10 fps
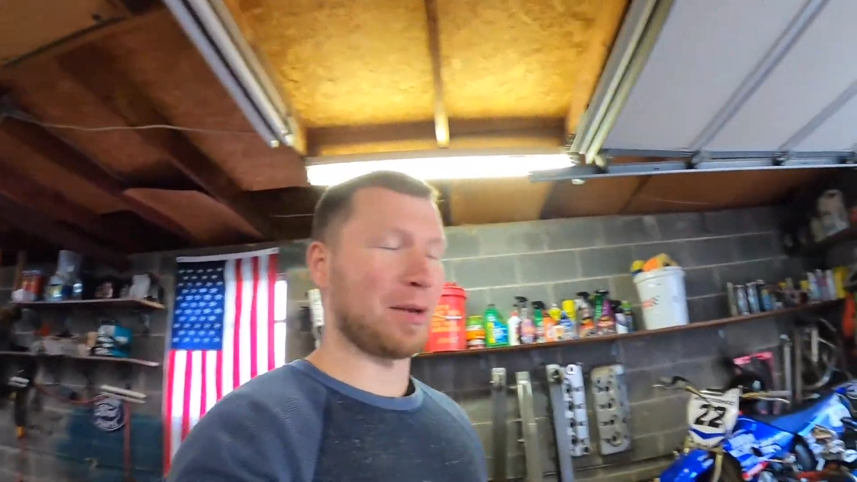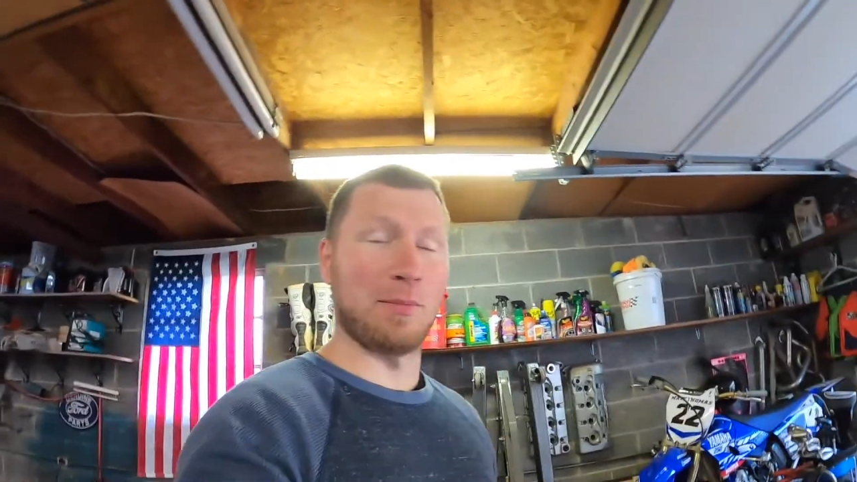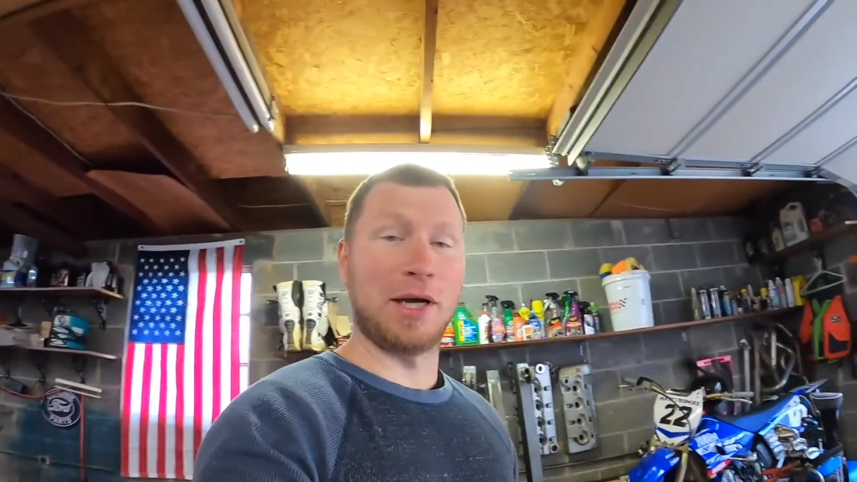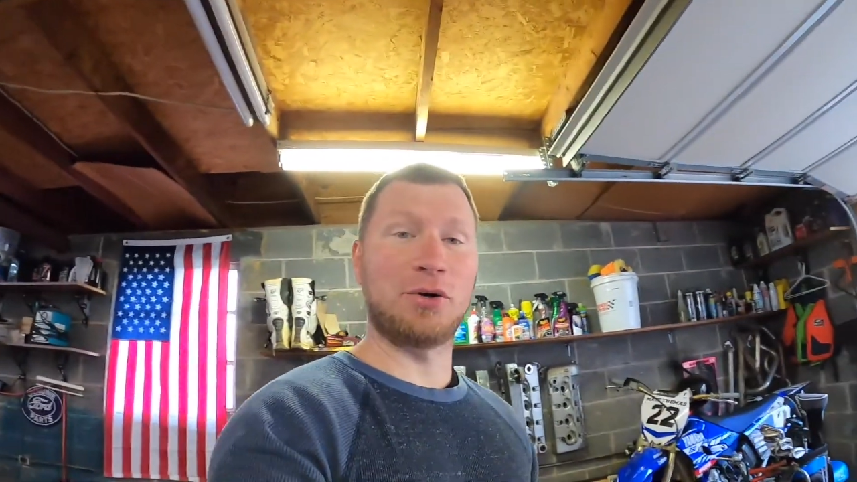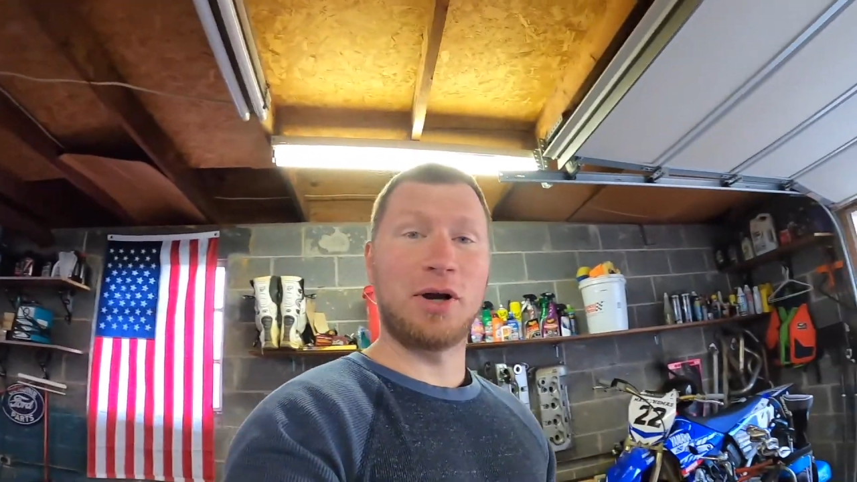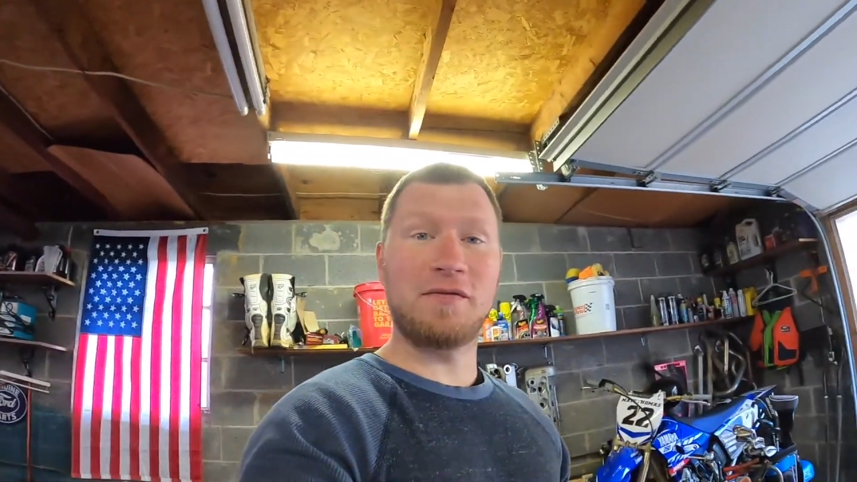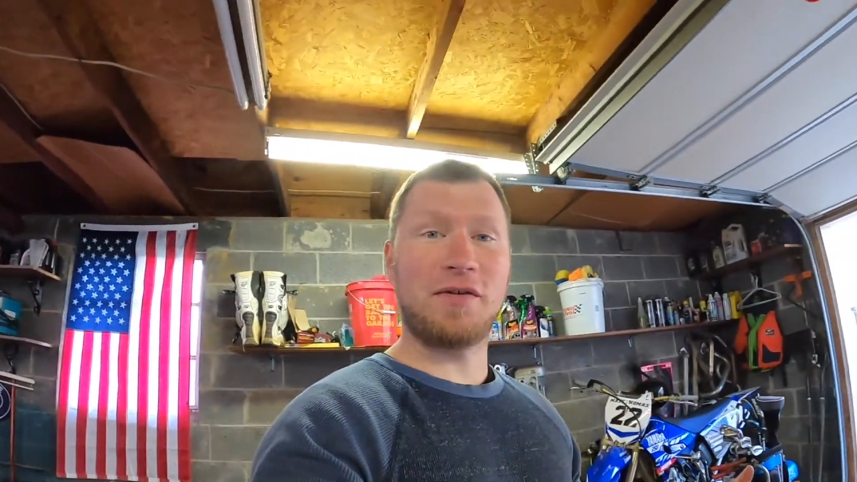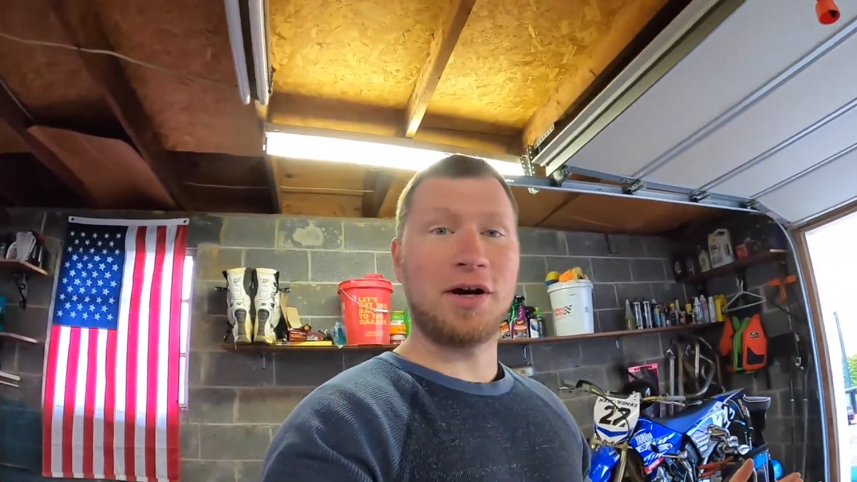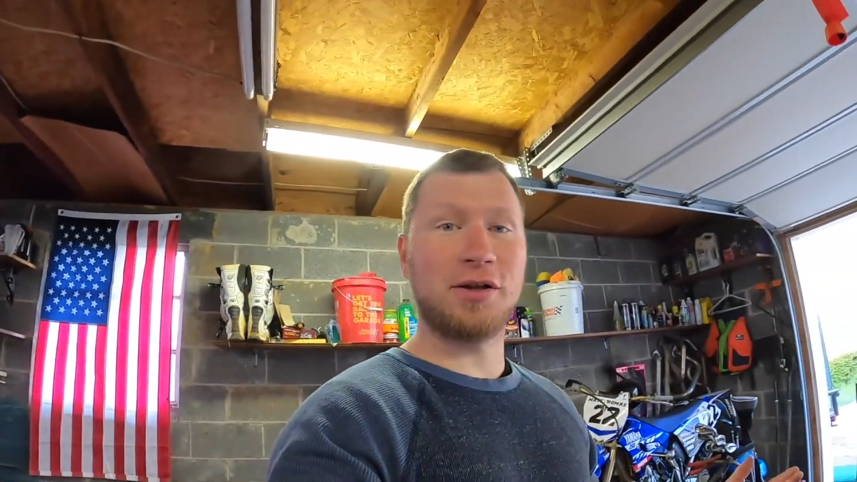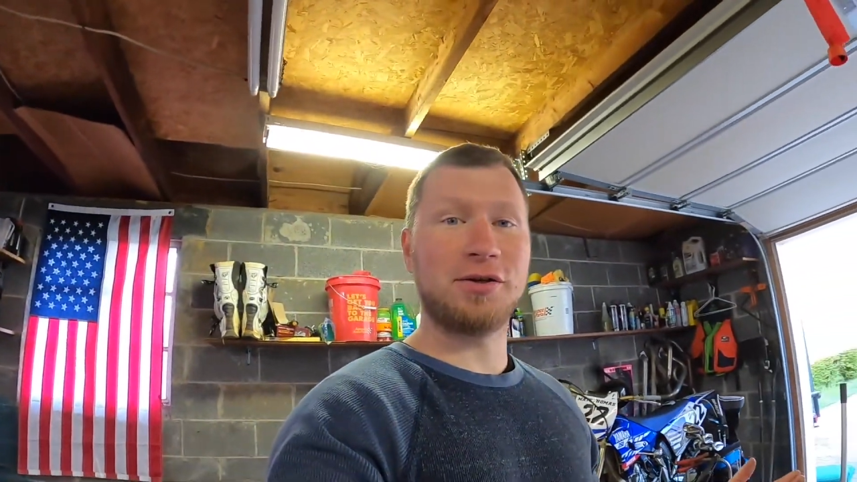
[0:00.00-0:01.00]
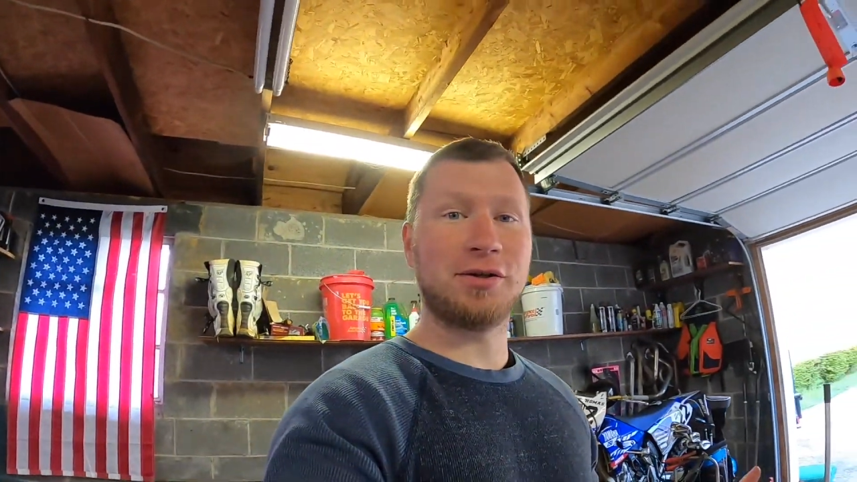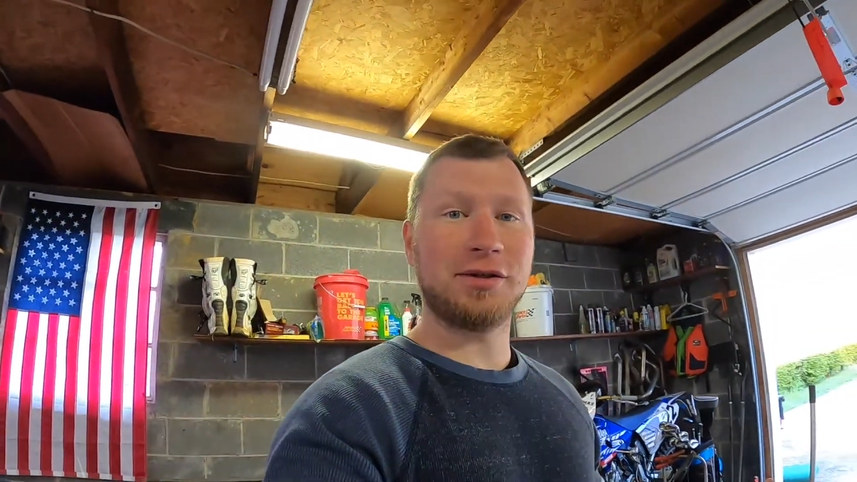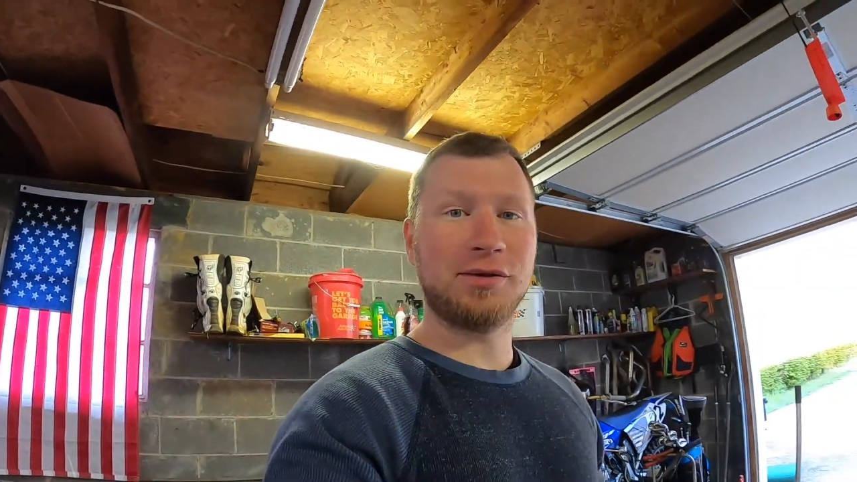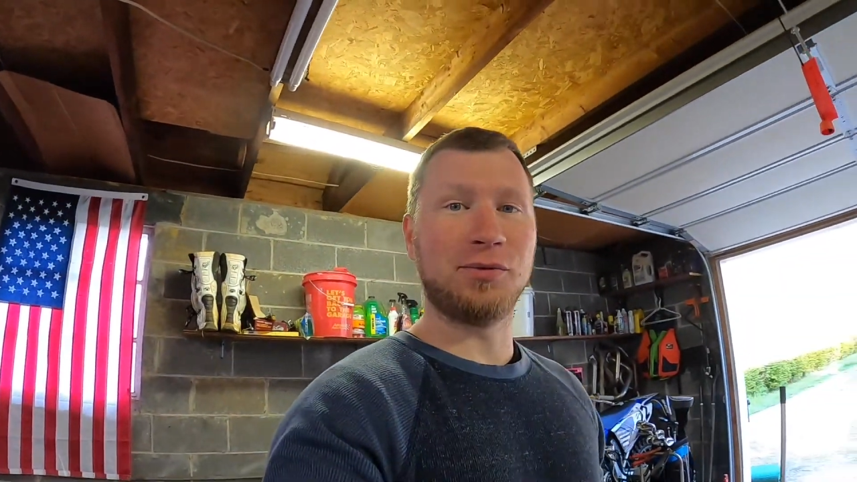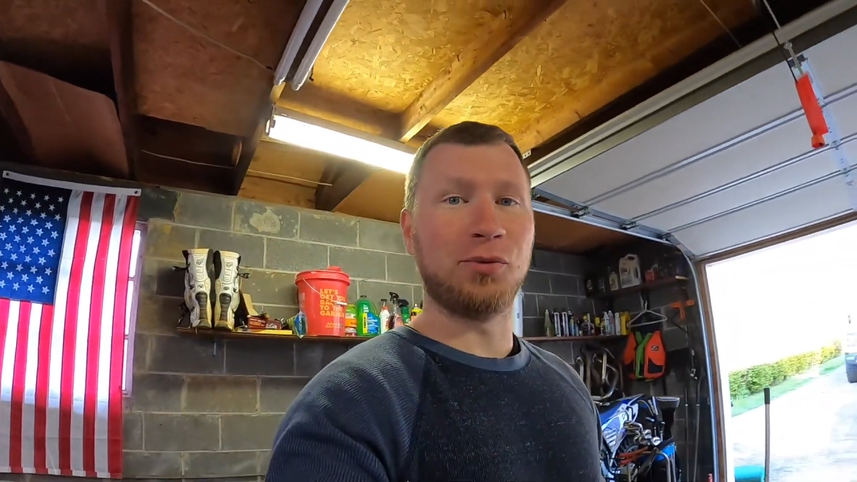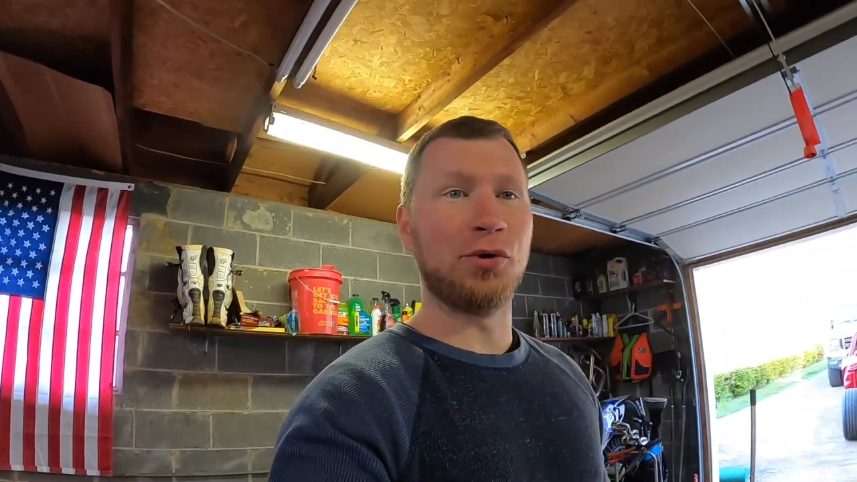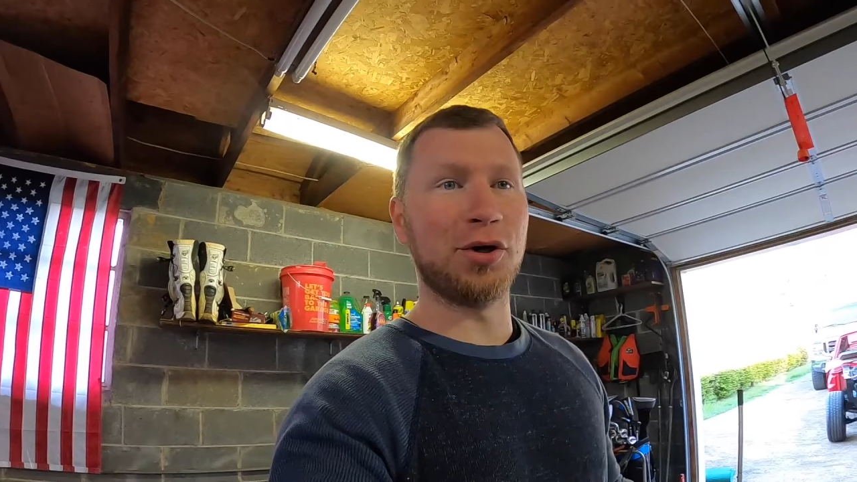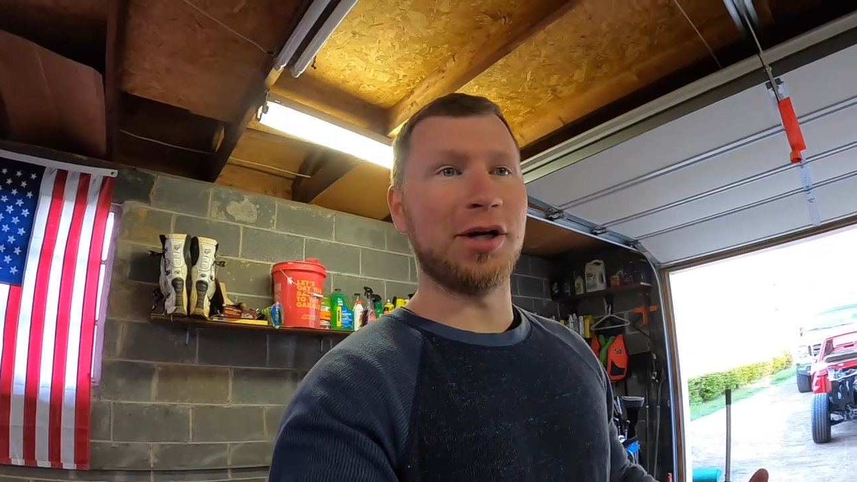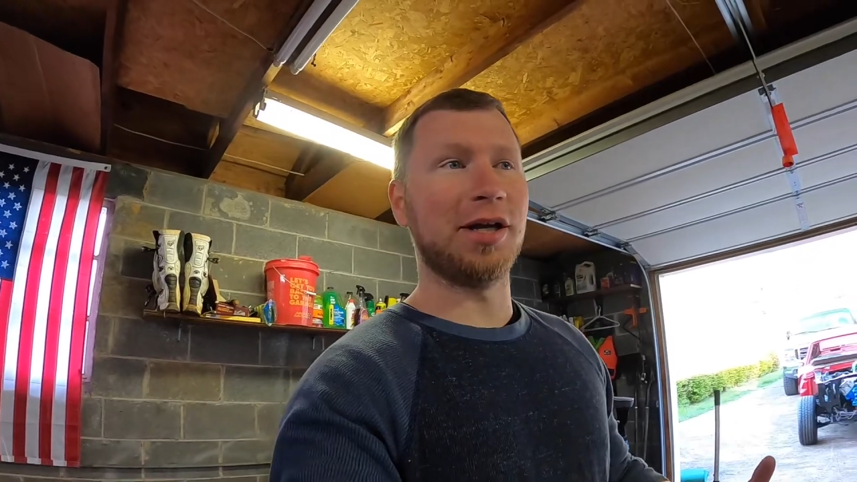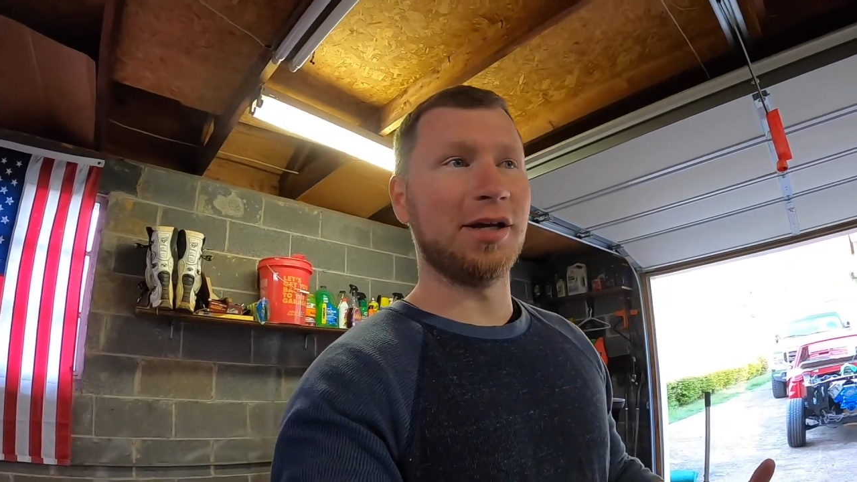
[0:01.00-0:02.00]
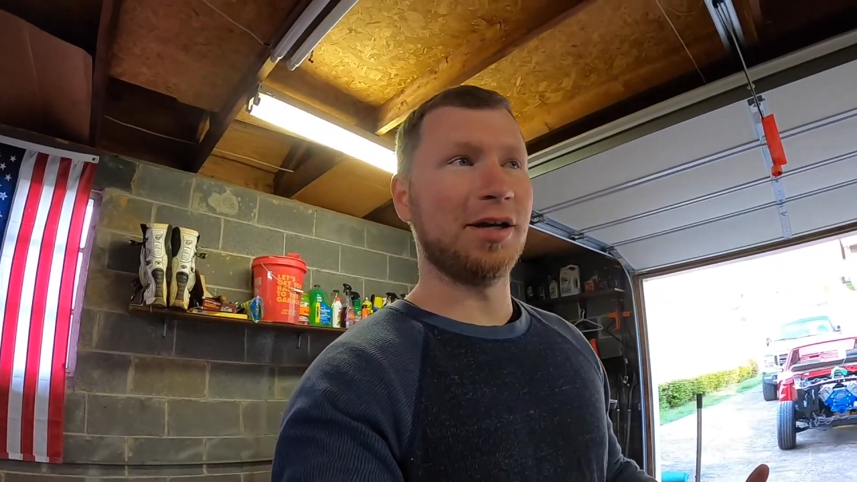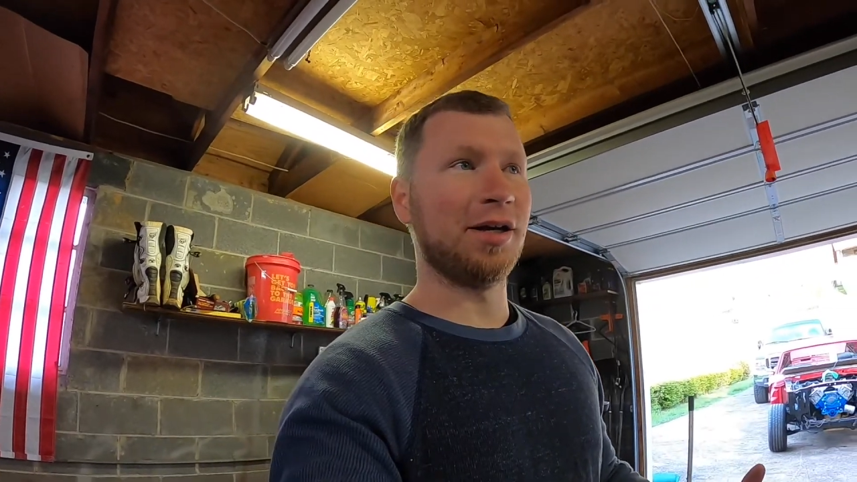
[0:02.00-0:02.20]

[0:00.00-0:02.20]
my grandfather would